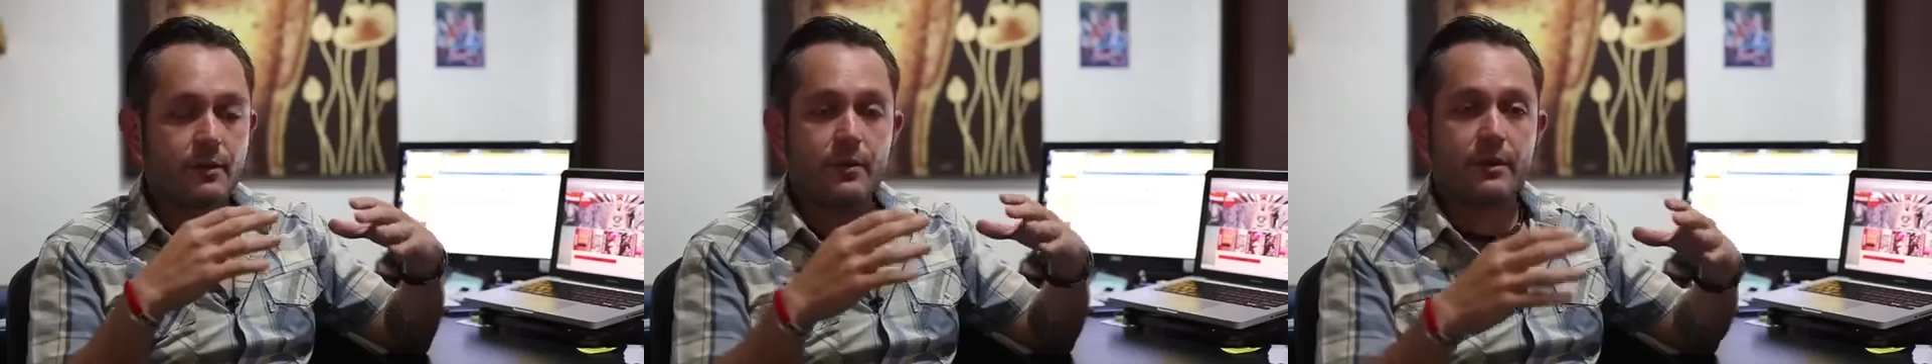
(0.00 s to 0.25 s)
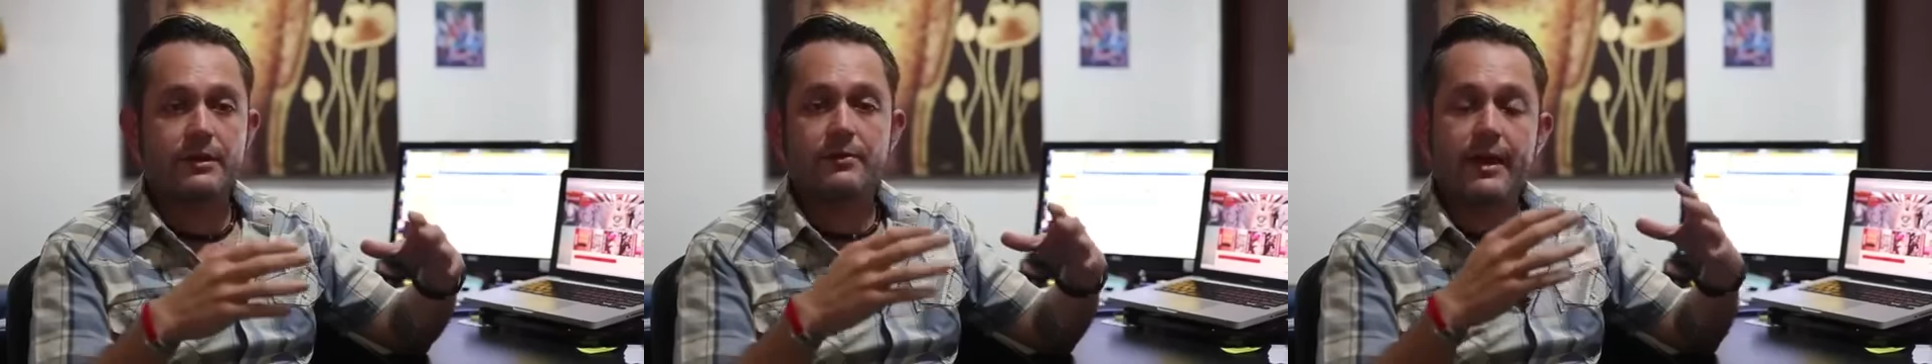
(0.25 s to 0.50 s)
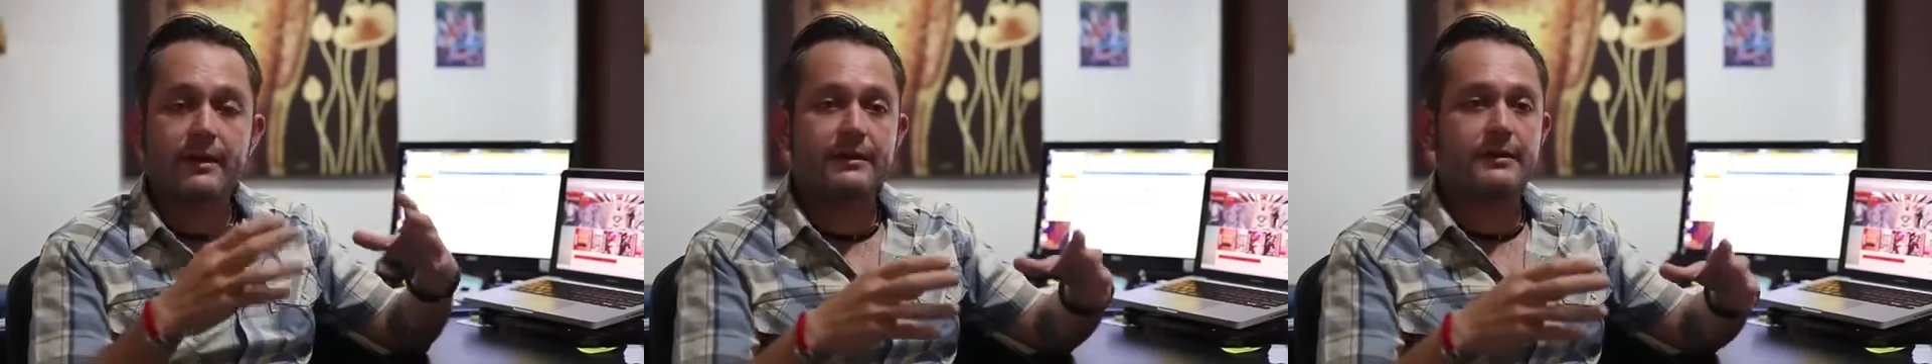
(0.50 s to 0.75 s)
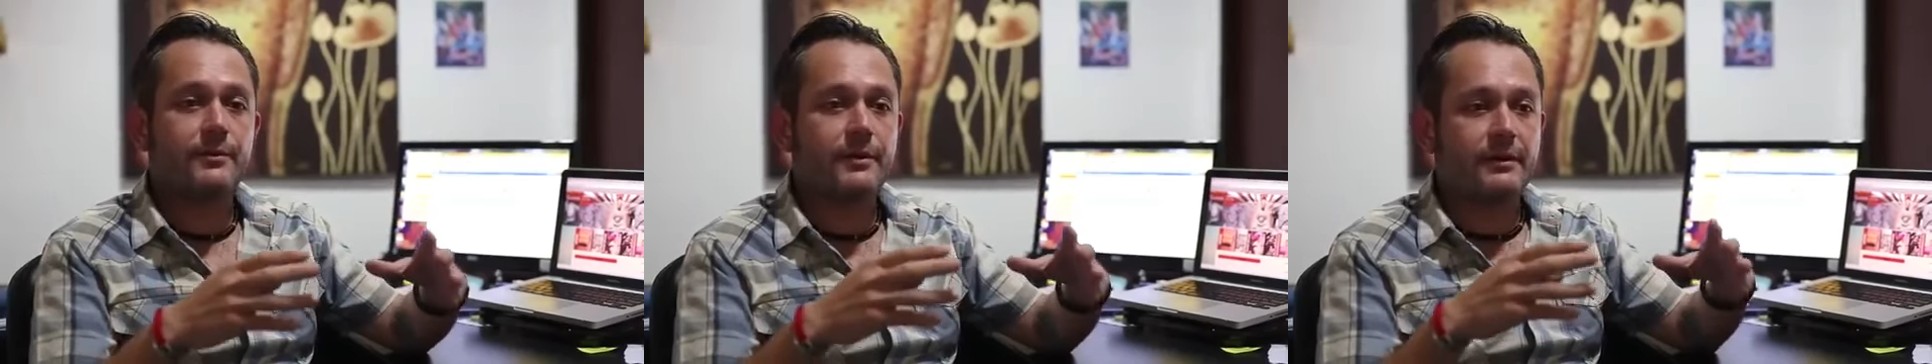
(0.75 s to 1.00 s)
So we work
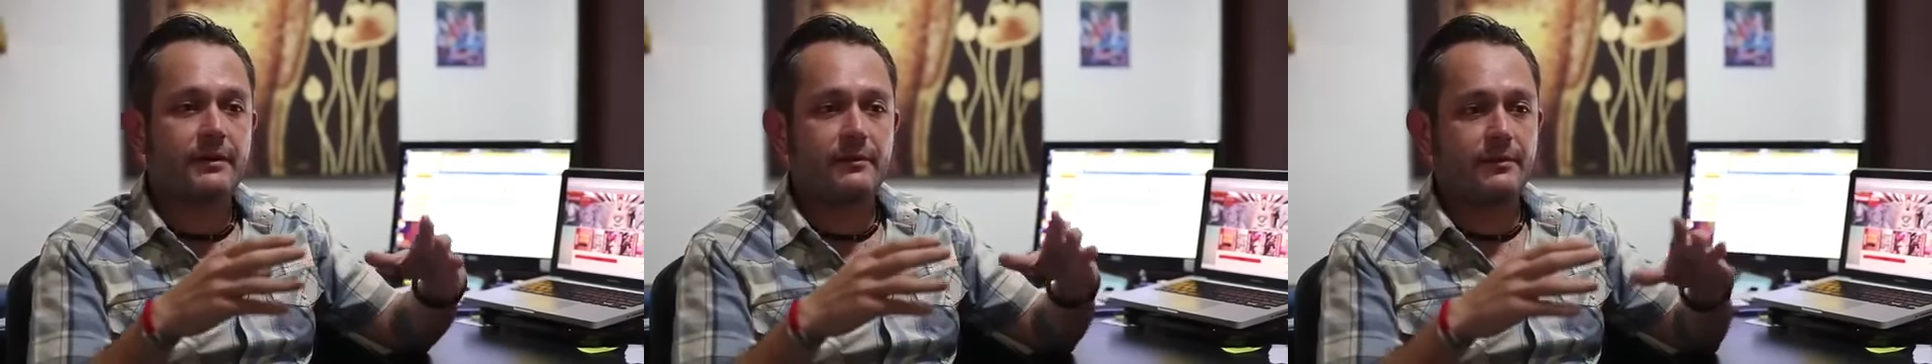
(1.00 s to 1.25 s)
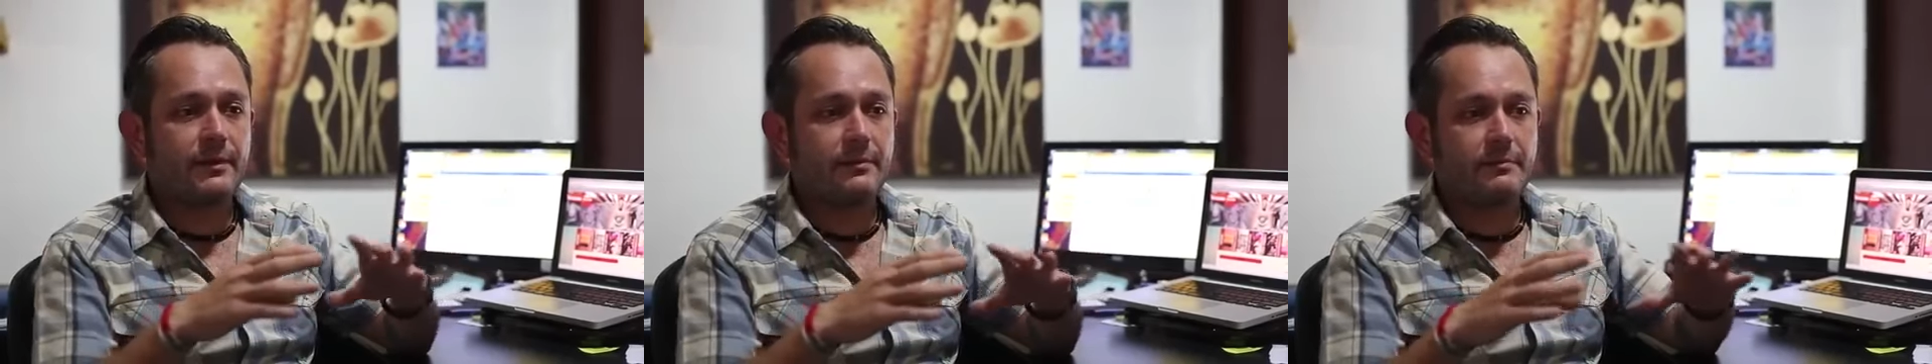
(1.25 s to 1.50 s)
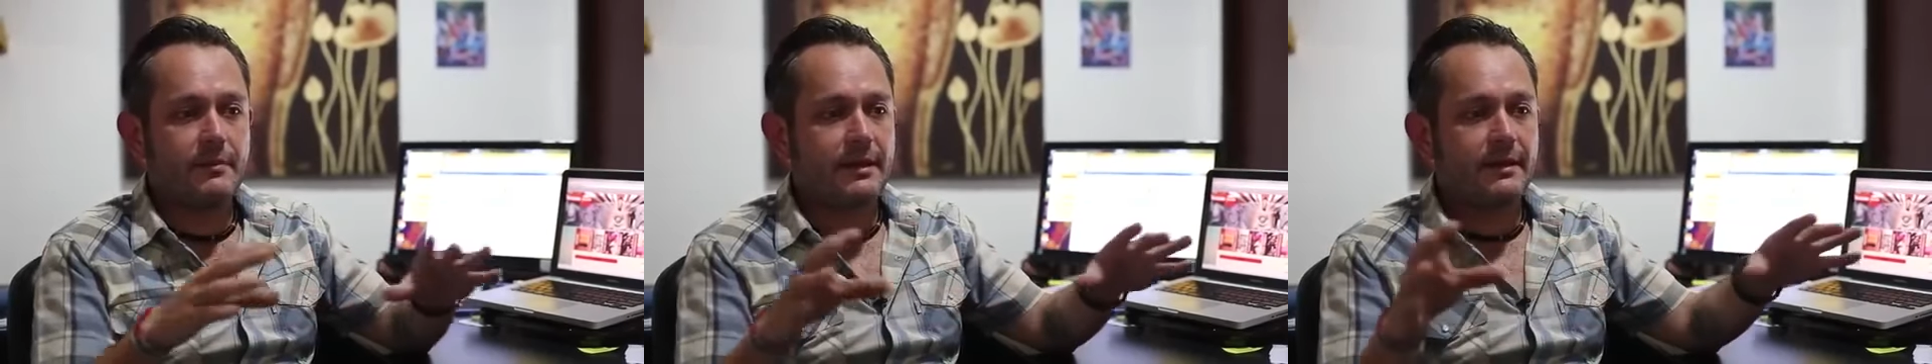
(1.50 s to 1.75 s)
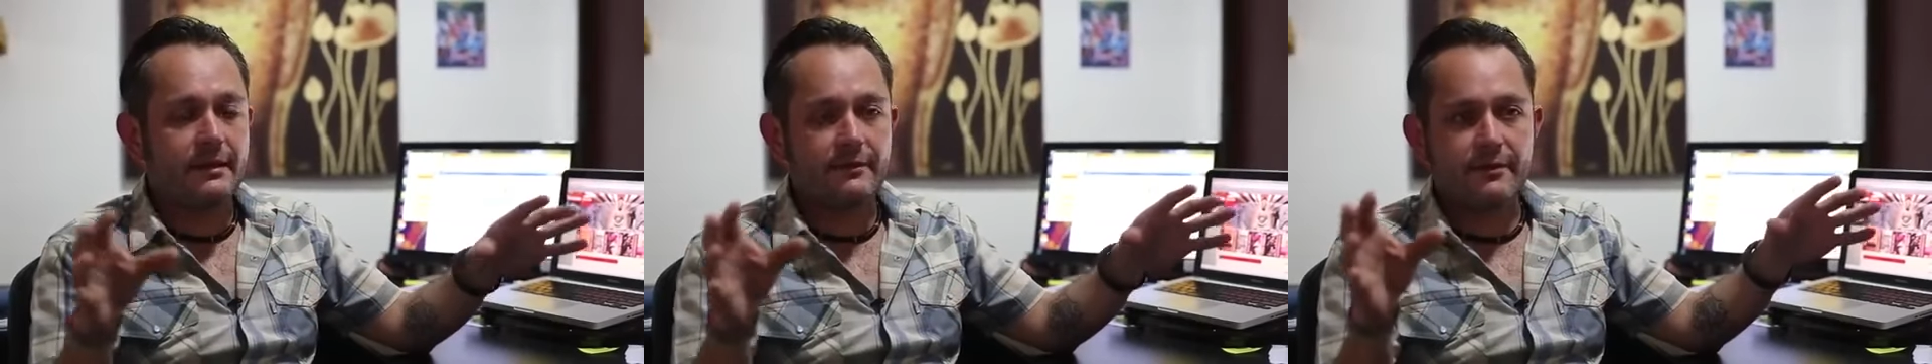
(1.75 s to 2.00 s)
directly with, with
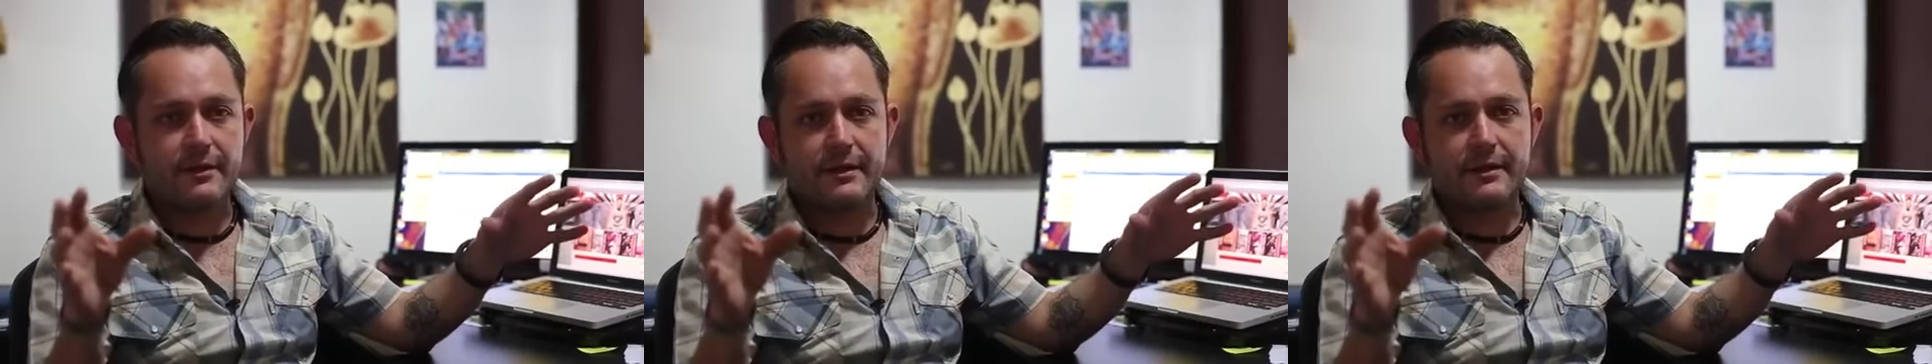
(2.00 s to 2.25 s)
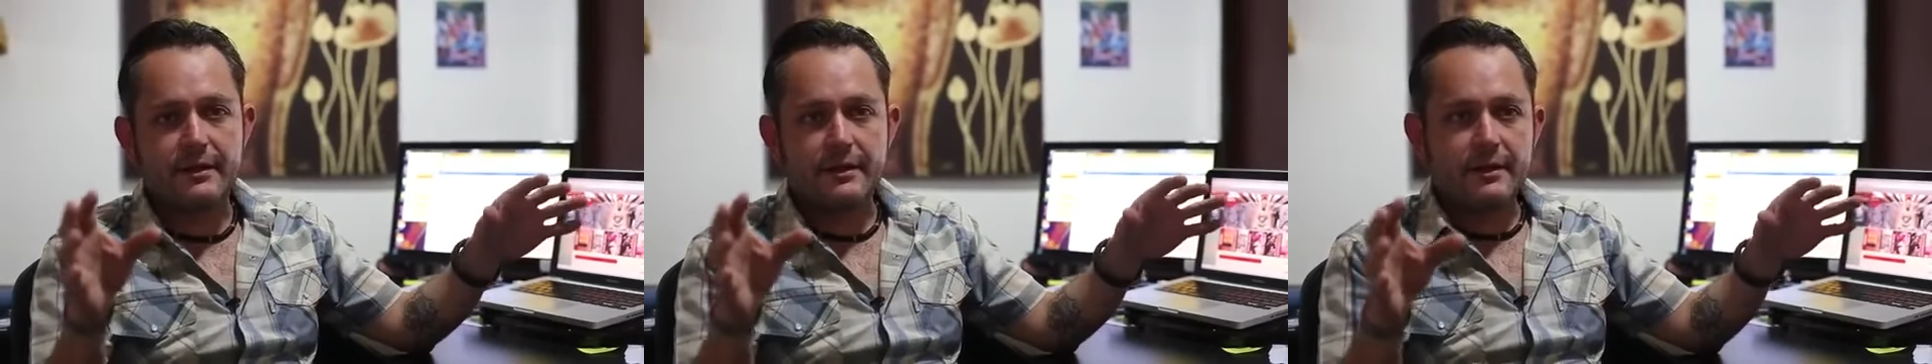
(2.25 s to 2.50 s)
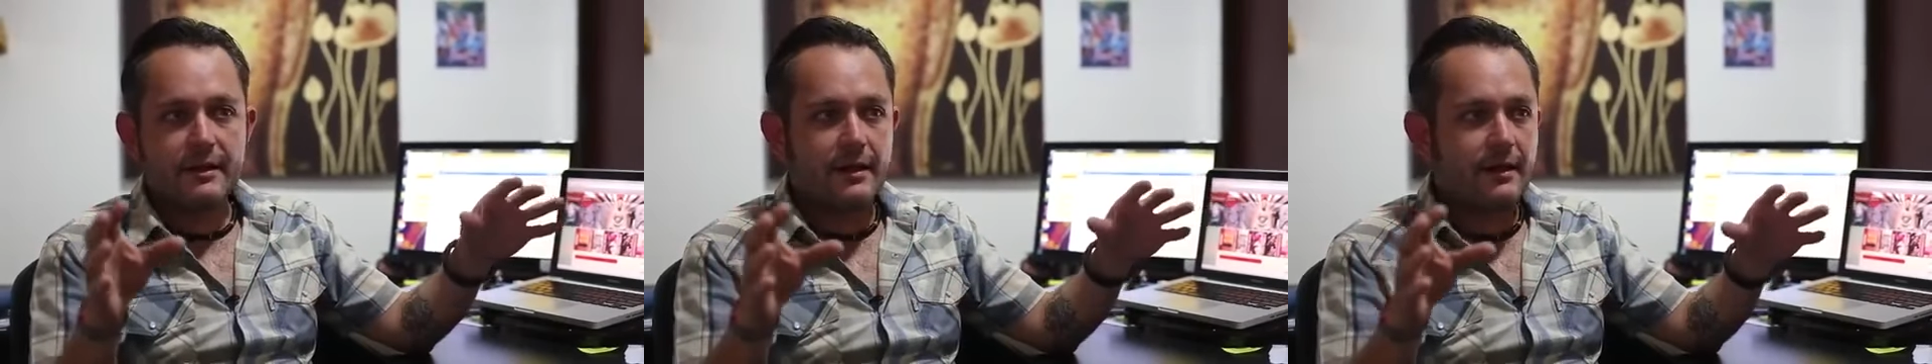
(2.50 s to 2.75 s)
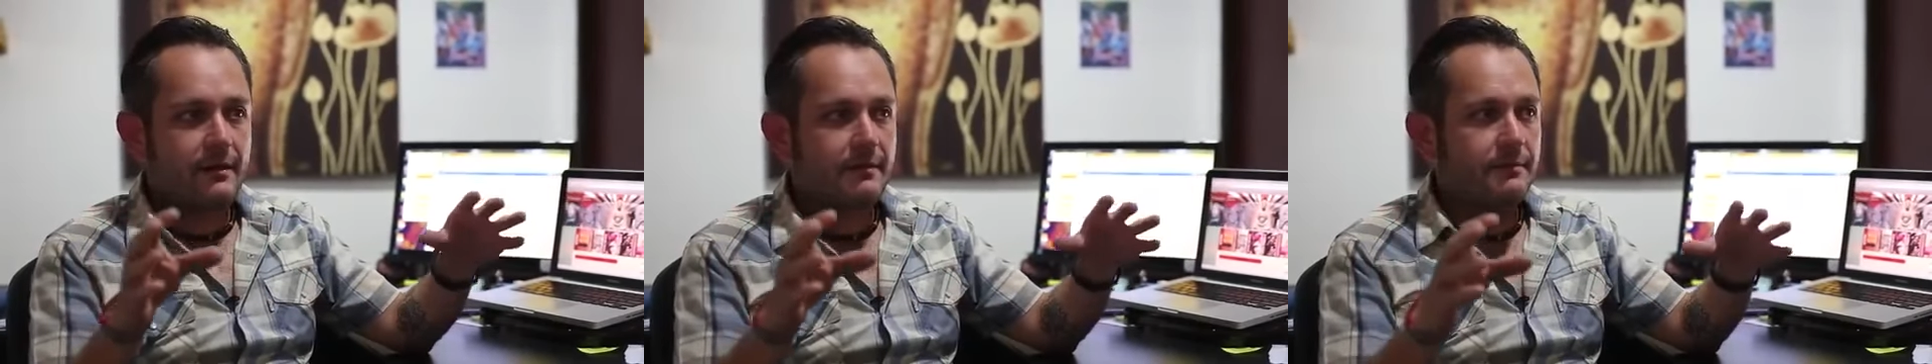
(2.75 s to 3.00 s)
many different
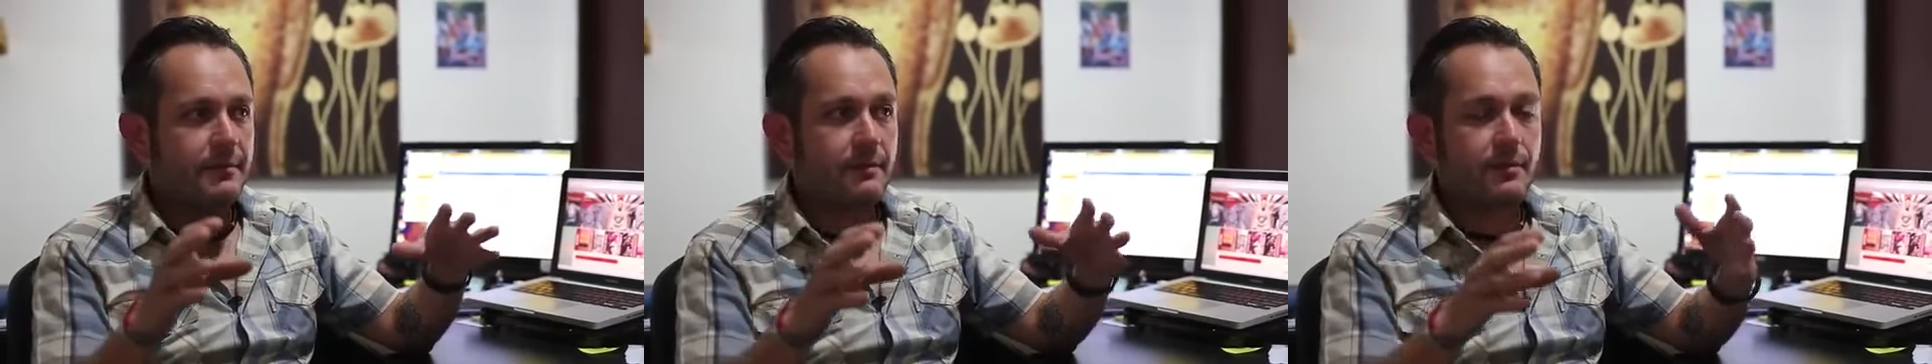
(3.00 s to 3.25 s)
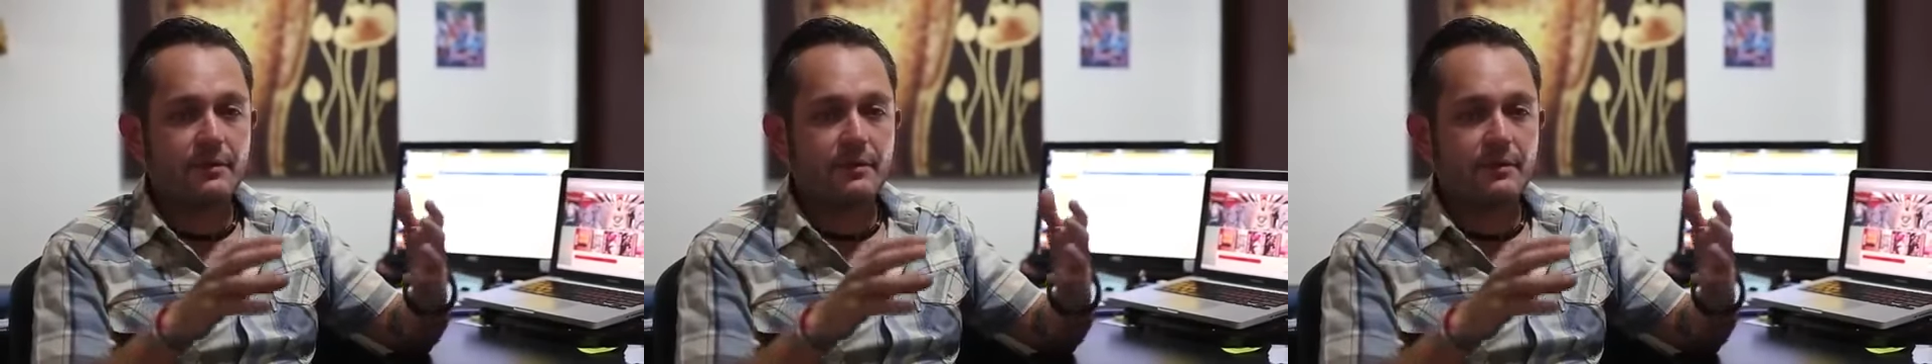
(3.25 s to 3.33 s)
uh,